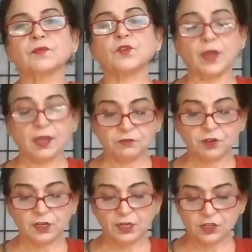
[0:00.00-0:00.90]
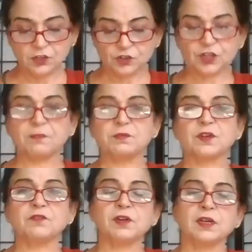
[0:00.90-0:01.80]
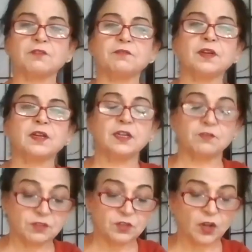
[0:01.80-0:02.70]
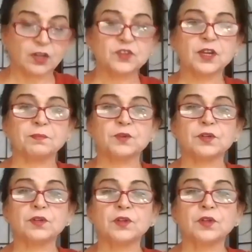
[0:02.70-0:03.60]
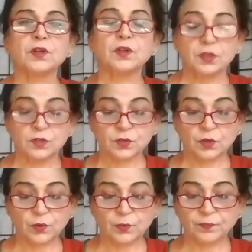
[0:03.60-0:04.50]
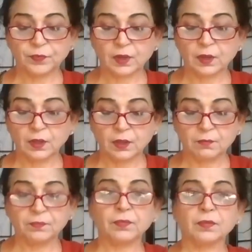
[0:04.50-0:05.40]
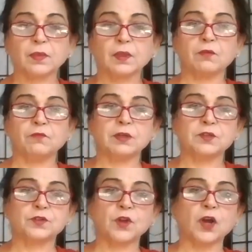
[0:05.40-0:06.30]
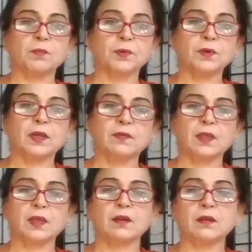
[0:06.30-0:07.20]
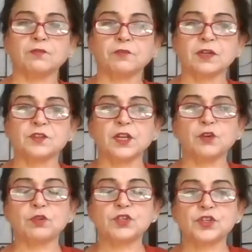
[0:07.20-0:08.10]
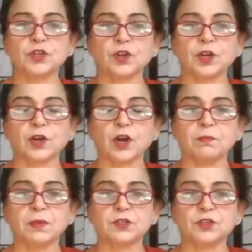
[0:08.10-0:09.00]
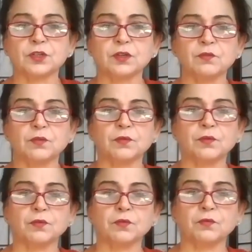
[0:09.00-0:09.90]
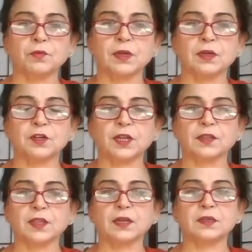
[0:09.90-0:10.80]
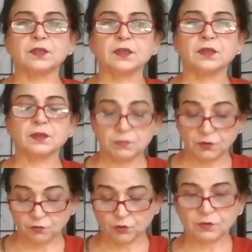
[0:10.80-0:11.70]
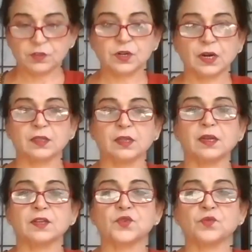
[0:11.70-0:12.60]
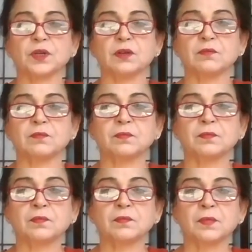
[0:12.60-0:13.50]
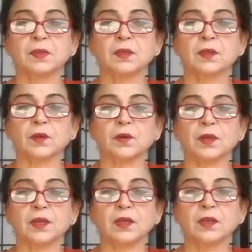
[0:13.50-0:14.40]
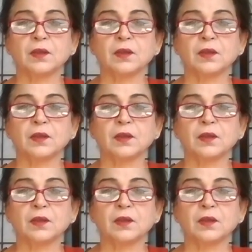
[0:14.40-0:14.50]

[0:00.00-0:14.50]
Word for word: So after each chapter, we'll definitely, it was a long chapter, so uh, we'll stop and then if there's any question or a comment, we'll take that before we start the next one. Okay.